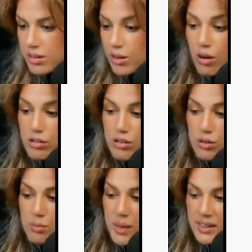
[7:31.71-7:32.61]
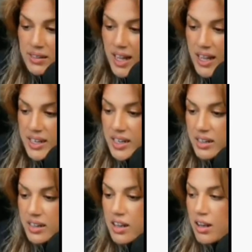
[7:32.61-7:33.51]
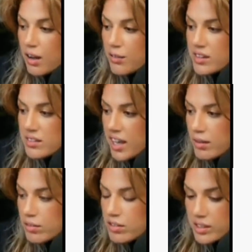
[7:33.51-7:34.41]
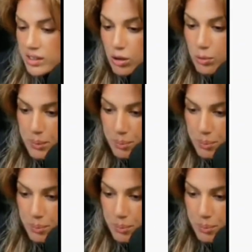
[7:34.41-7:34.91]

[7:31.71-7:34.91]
Also make the heading of the titles a little bit